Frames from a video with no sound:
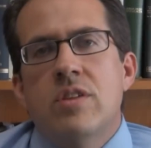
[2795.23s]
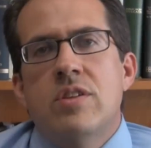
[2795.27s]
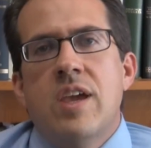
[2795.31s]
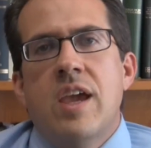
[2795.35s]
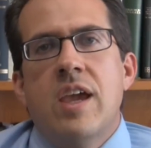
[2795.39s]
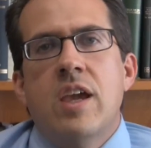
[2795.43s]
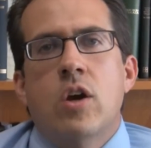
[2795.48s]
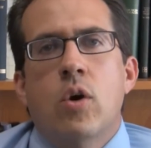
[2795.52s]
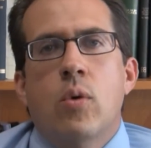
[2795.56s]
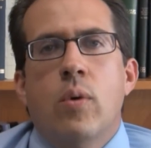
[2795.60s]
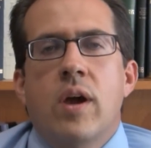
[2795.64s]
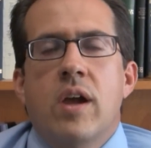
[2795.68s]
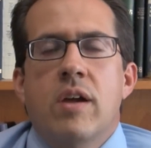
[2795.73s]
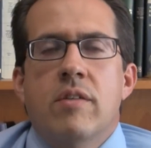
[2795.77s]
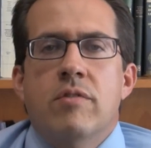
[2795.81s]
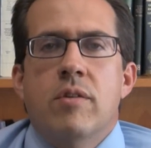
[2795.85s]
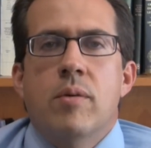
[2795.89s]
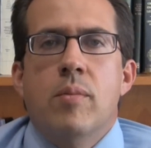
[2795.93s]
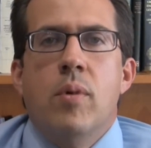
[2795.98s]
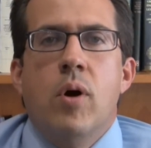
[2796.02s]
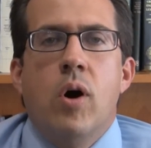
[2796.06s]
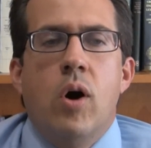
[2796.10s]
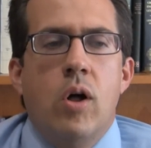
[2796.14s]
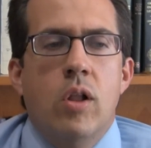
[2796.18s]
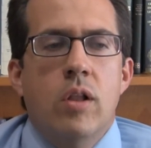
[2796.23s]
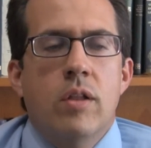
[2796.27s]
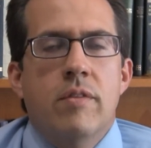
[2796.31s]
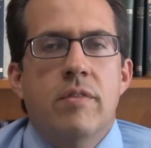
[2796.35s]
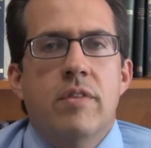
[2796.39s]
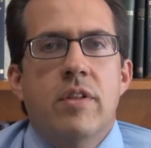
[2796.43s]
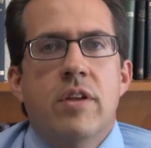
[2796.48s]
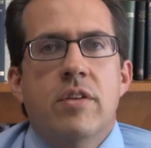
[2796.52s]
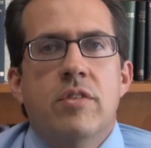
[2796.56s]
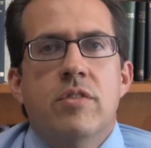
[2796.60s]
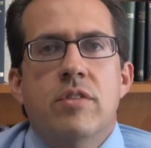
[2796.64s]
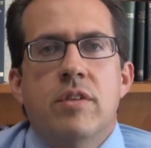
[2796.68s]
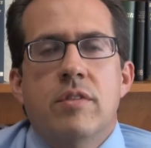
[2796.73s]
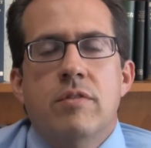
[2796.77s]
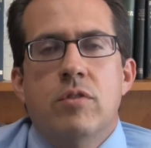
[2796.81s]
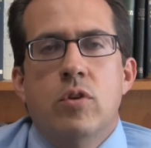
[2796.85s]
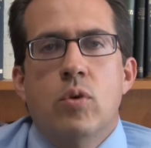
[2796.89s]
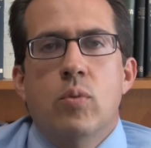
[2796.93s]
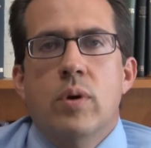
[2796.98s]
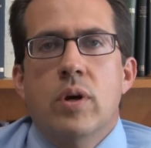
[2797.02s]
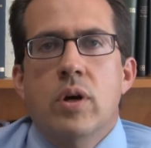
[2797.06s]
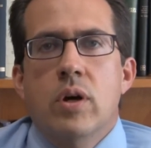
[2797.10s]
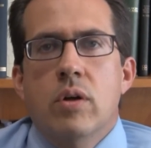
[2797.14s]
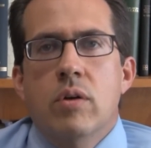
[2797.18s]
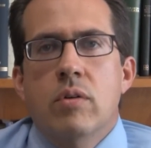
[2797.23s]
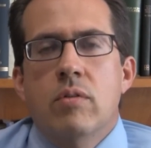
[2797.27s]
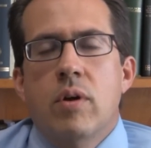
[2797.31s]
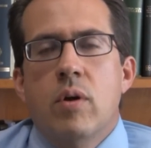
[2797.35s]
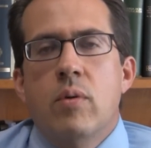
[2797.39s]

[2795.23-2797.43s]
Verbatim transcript: takeaway from all of this, if you will?